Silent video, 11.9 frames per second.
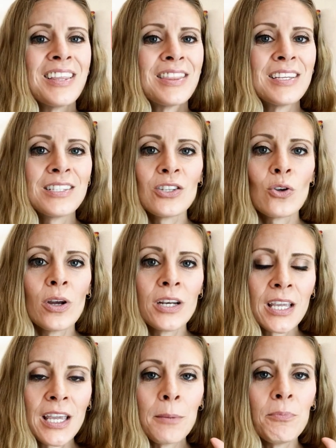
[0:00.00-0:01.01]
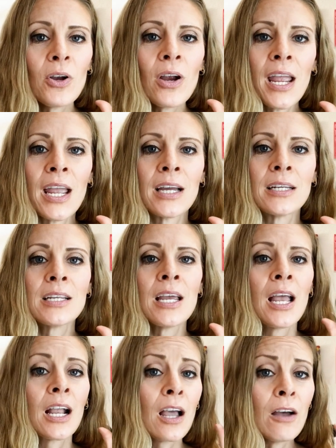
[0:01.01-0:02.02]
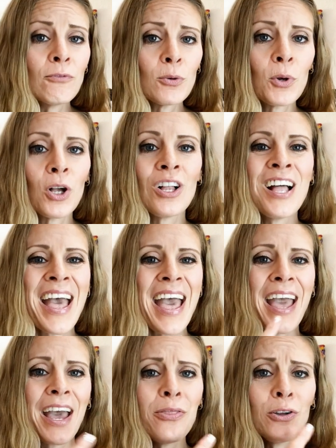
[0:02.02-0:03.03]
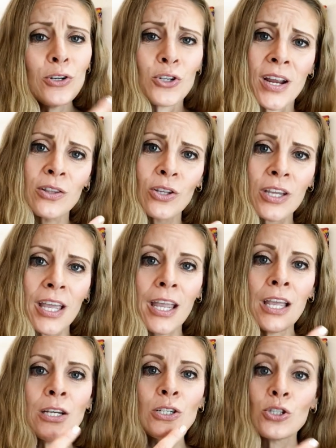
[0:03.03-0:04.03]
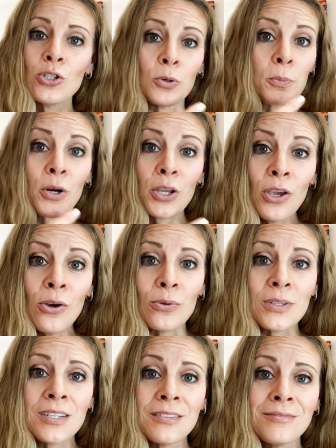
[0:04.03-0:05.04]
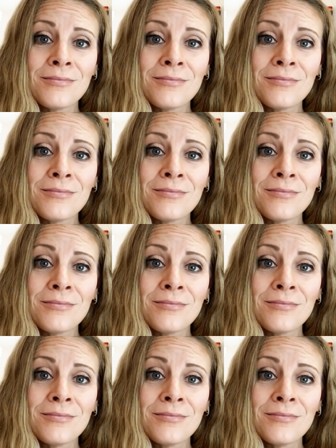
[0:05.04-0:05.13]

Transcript: this is going to keep their hand comfortable and their drink looking super cute.